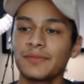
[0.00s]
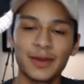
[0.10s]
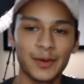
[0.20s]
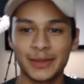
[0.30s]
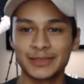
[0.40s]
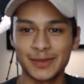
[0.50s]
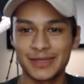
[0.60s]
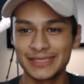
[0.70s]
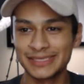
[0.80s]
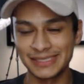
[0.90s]
right, so
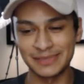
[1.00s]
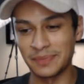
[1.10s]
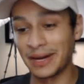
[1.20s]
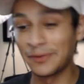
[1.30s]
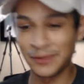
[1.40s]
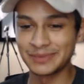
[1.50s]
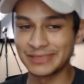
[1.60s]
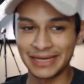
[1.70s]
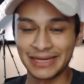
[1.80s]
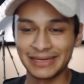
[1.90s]
this is my
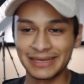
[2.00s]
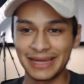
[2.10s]
website,